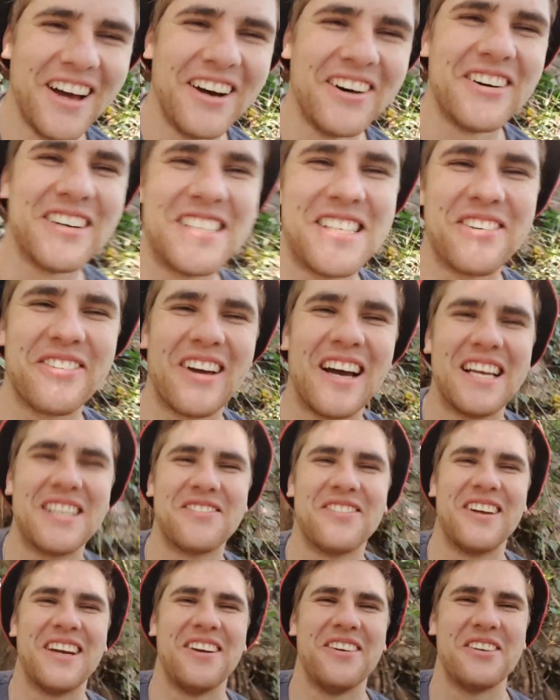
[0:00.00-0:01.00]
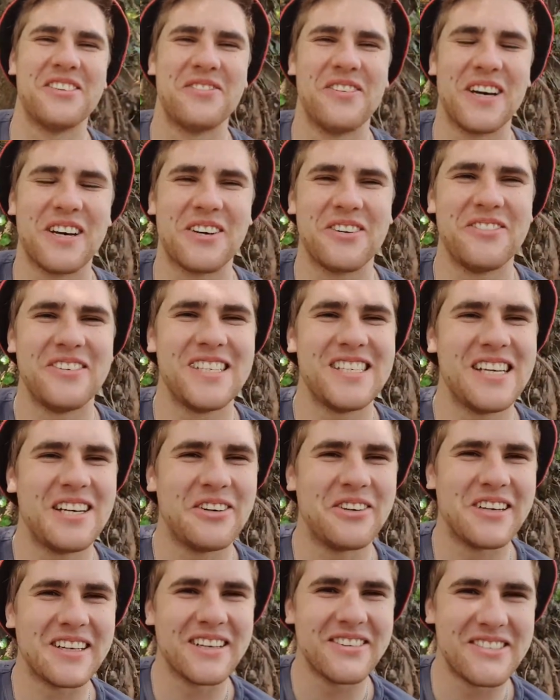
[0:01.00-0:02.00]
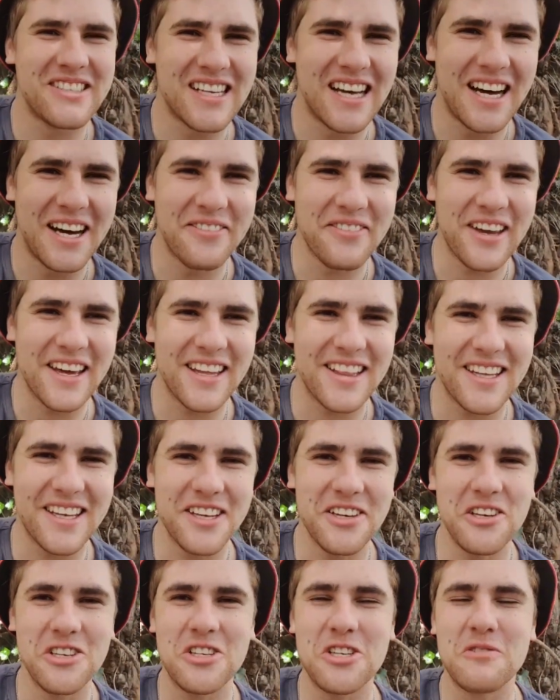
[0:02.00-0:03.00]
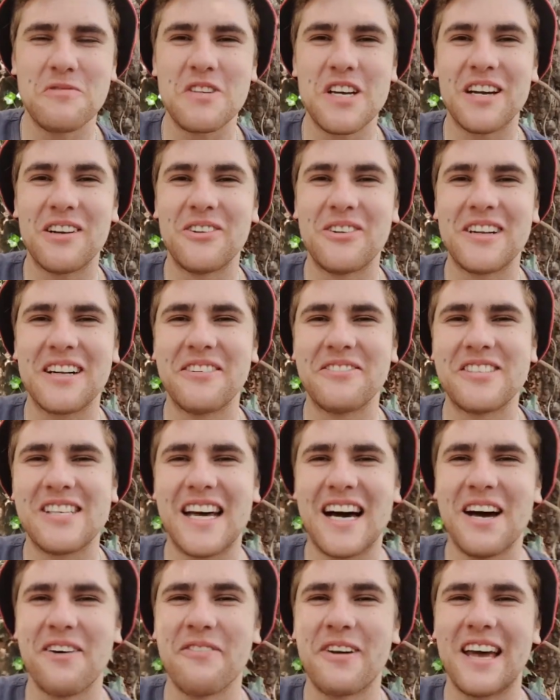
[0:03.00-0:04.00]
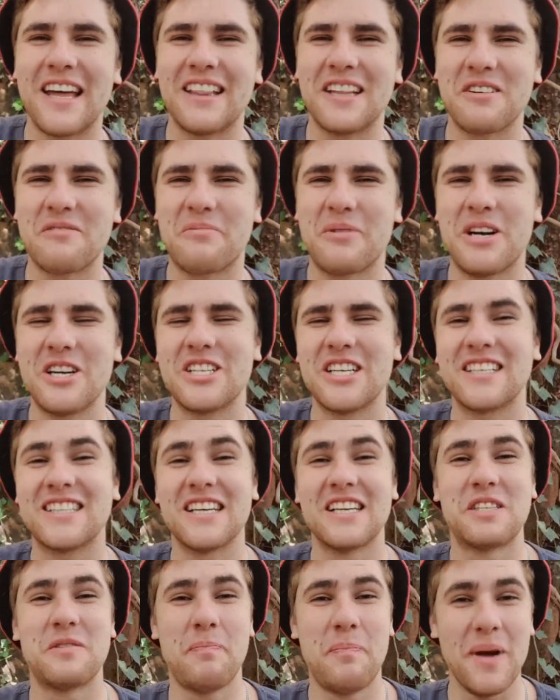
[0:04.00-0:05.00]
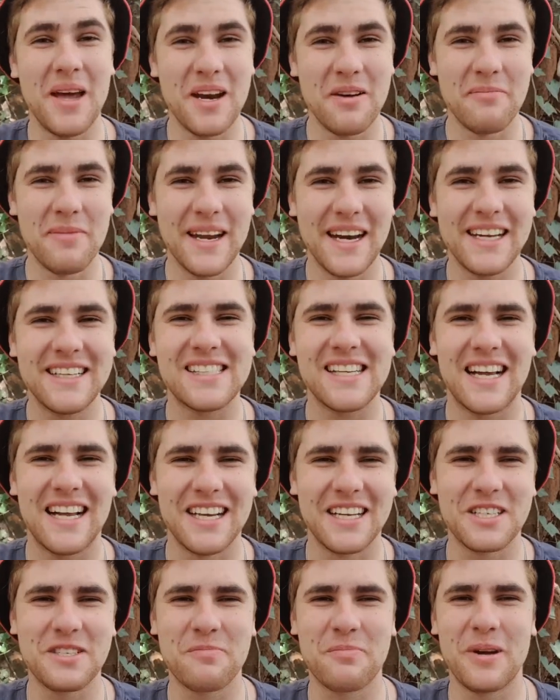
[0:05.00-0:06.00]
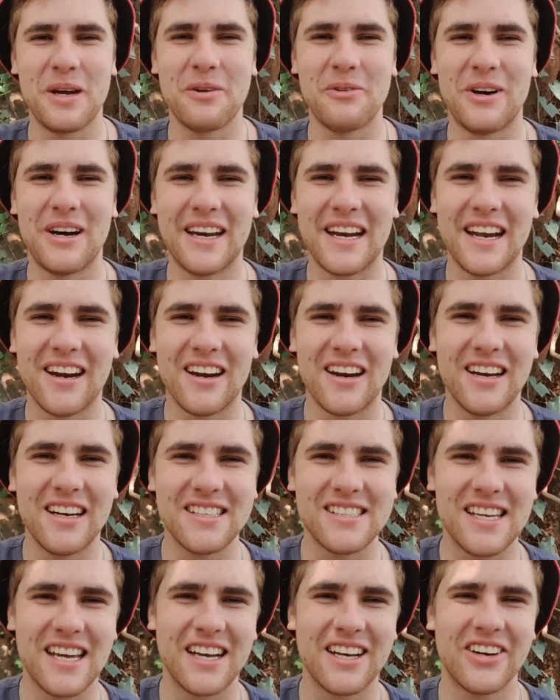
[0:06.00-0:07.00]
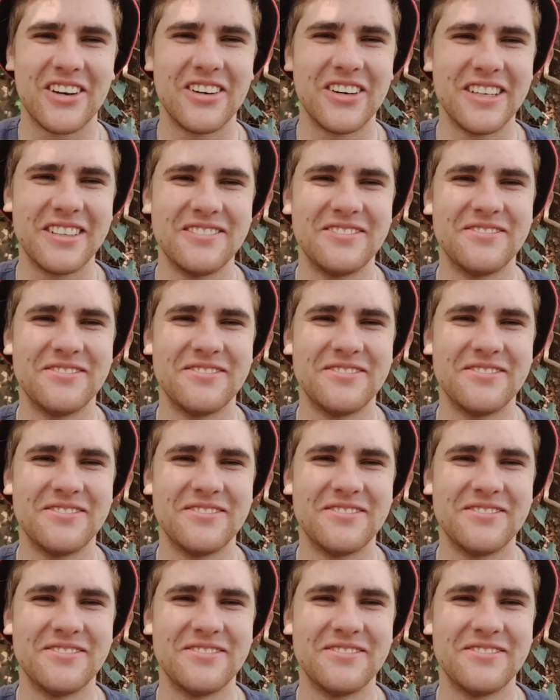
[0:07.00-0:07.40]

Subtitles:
What's up, guys? My name is Marco Manzella. Welcome to the I Am Catholic YouTube channel. Welcome to the I Am Catholic project. It's been a minute. I'll explain why now. Let's get going.